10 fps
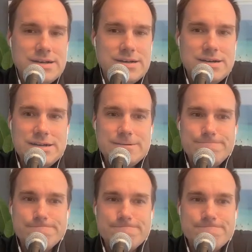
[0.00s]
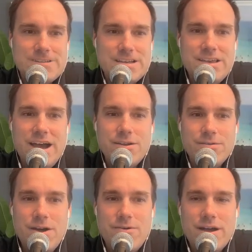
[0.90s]
I
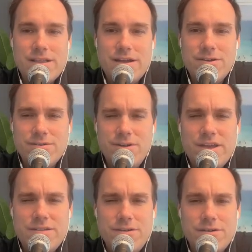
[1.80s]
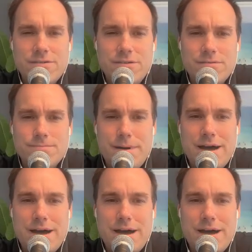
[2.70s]
don't know. I don't know the internal